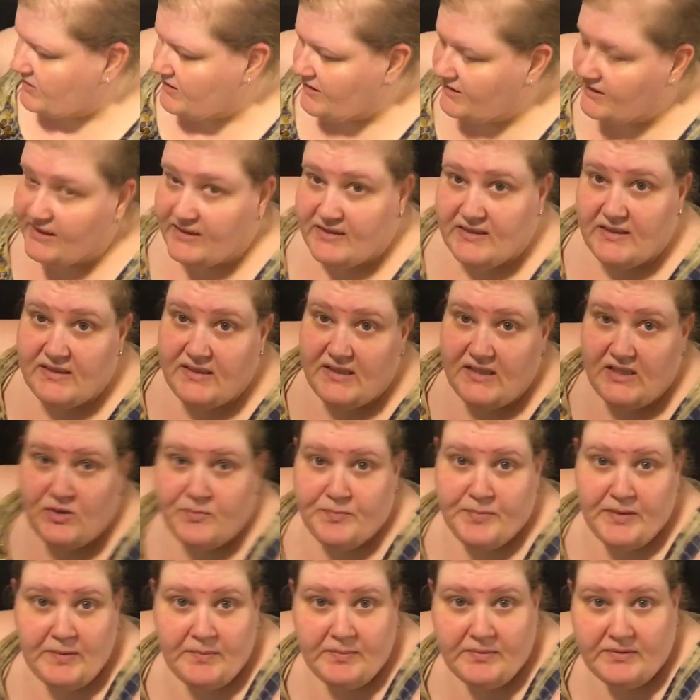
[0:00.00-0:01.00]
as I'd like to
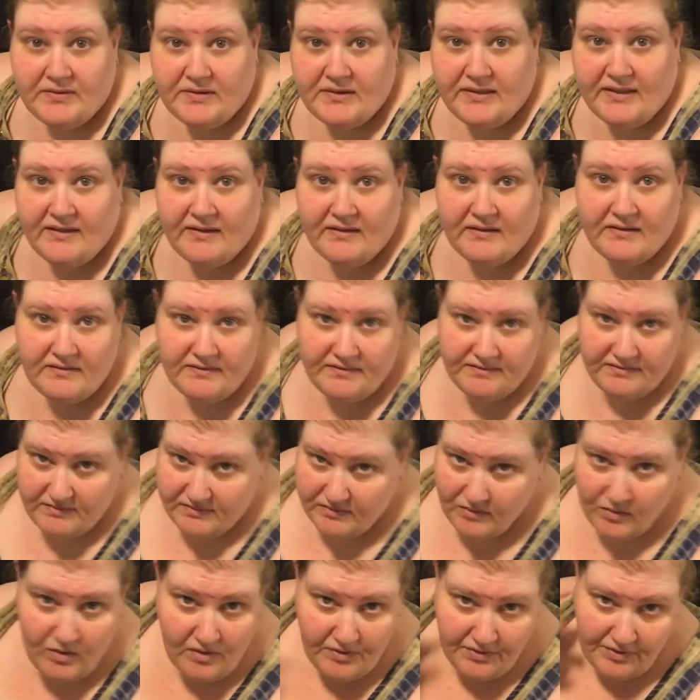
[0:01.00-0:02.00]
teach people
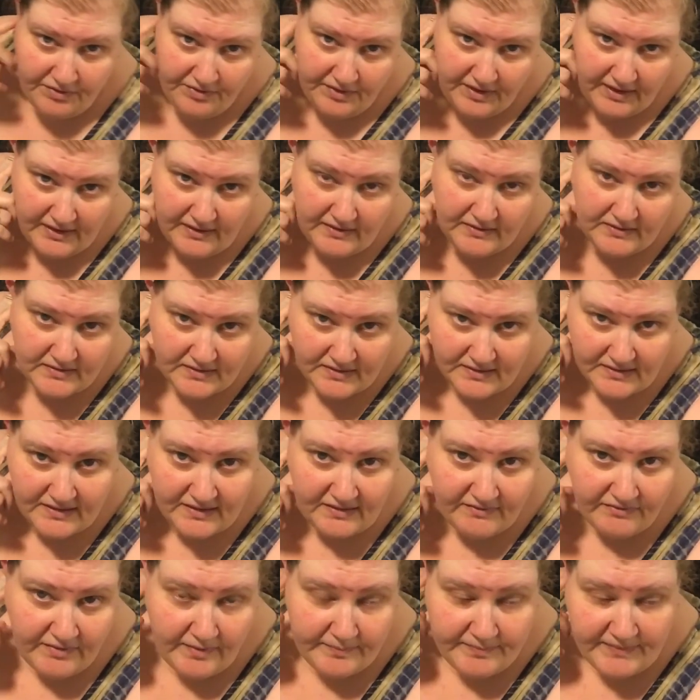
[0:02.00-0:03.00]
all the things,
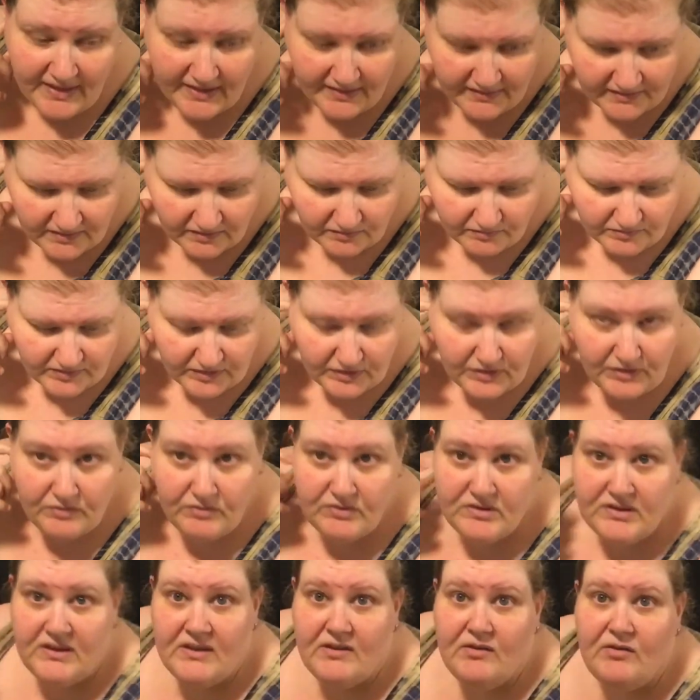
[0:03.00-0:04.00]
if I'm not going to
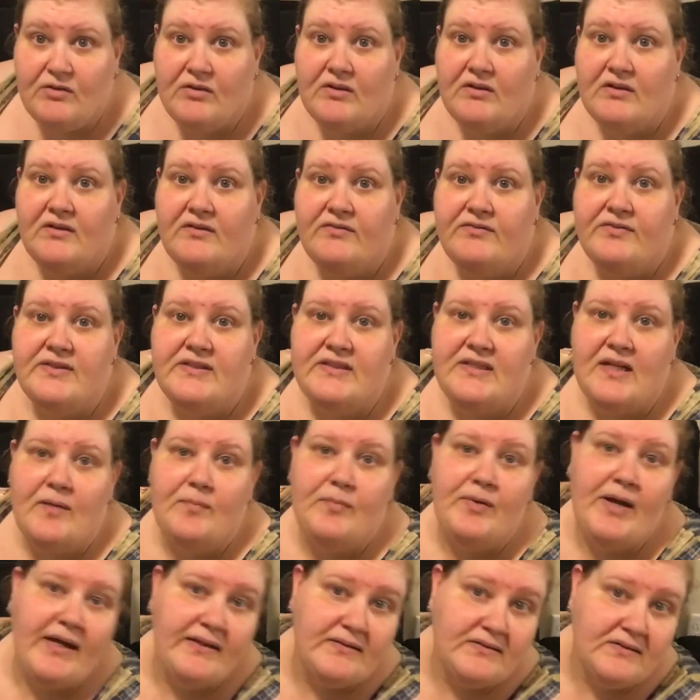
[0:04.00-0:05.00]
use it or if it's
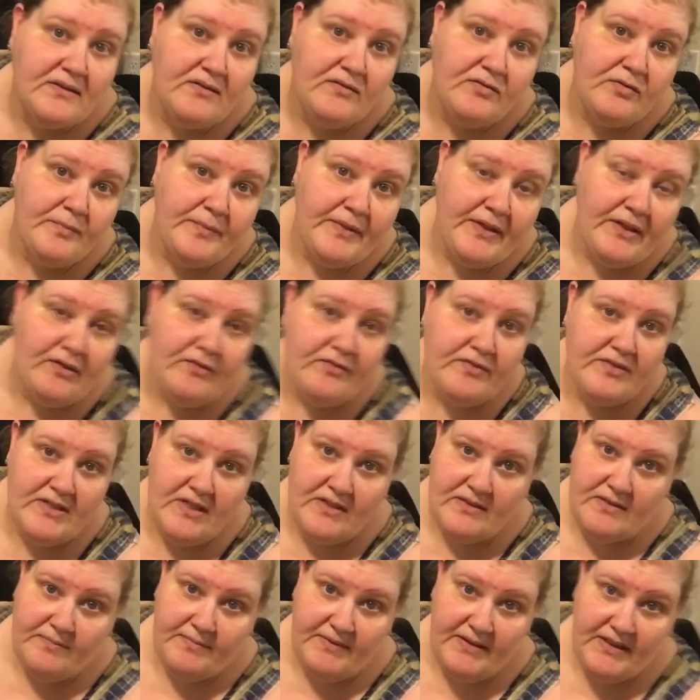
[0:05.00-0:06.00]
not practical for me, if it's
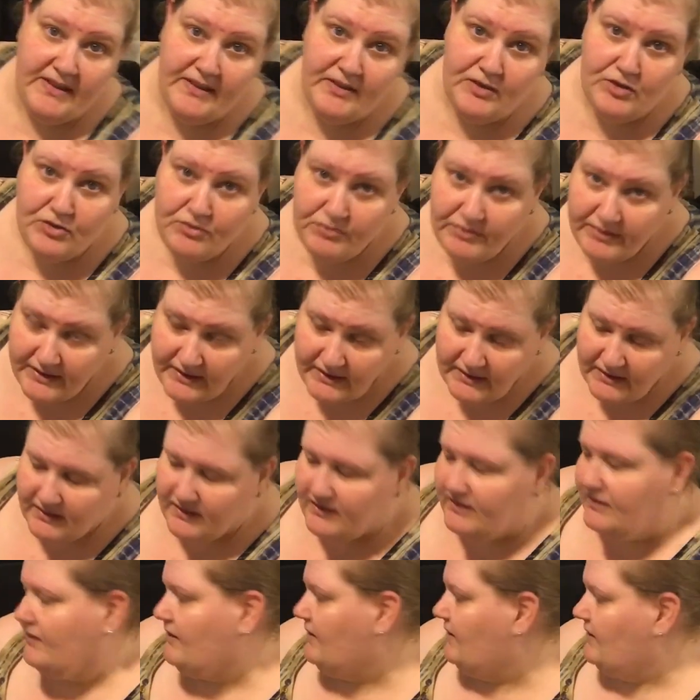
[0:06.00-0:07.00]
not something I enjoy,
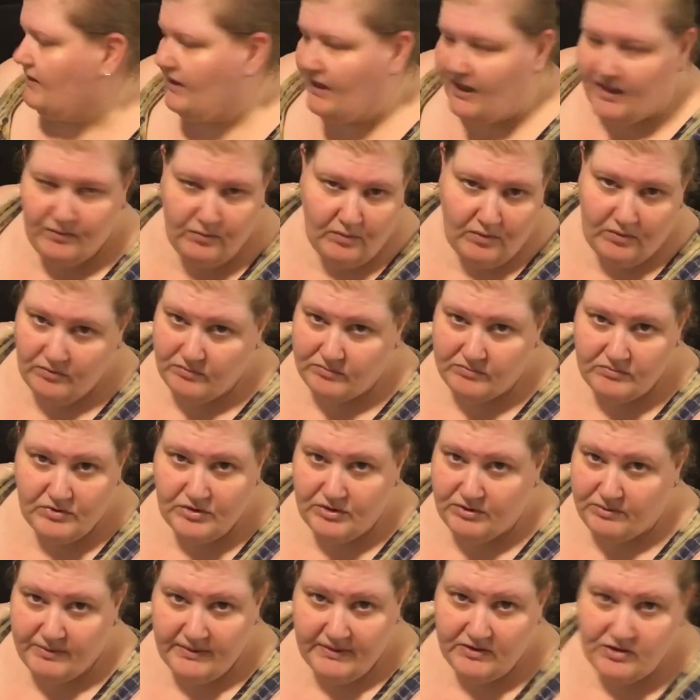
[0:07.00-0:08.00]
I won't
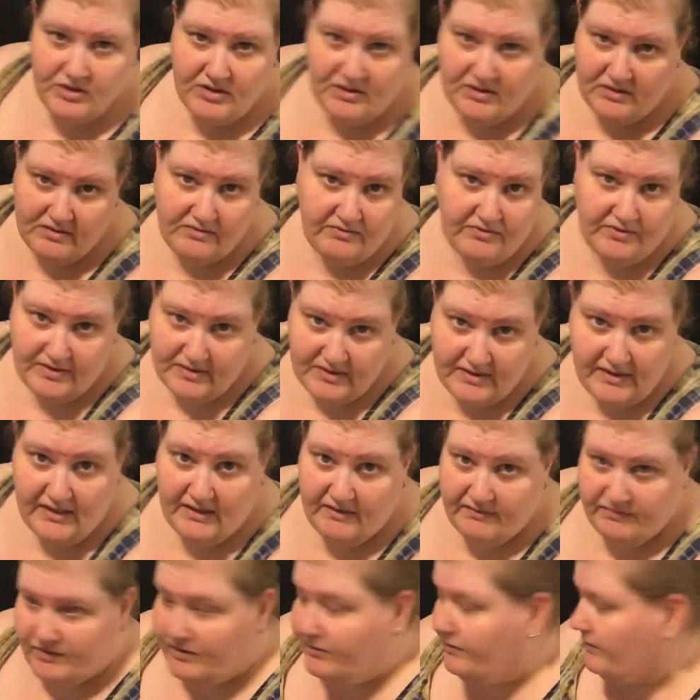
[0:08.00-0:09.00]
do it just for the
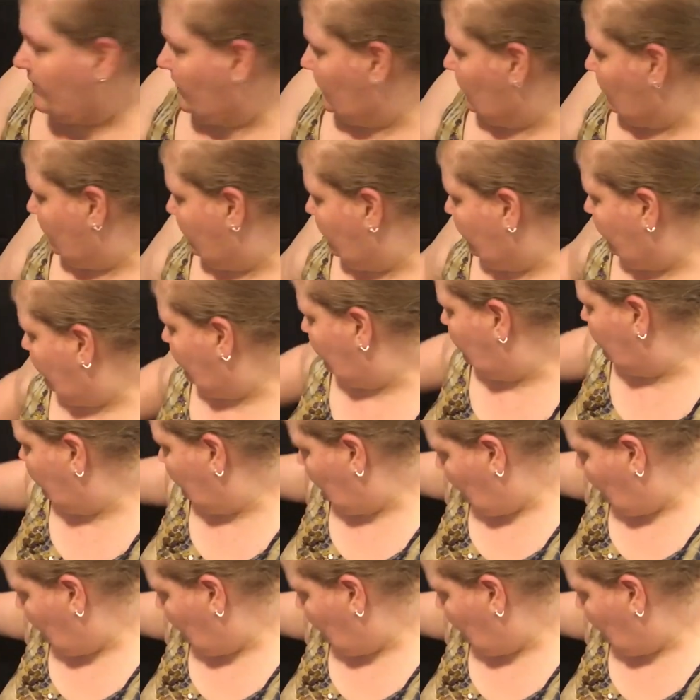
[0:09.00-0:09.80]
sake of doing it, okay?